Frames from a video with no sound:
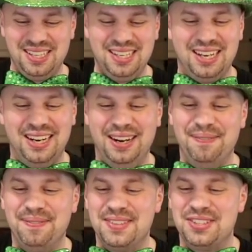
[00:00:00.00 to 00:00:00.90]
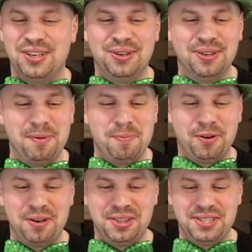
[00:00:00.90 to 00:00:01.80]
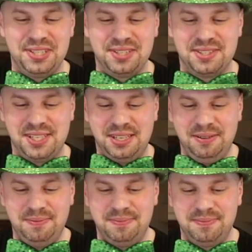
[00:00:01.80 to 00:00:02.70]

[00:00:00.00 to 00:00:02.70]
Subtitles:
All right, so let me pour out the 16.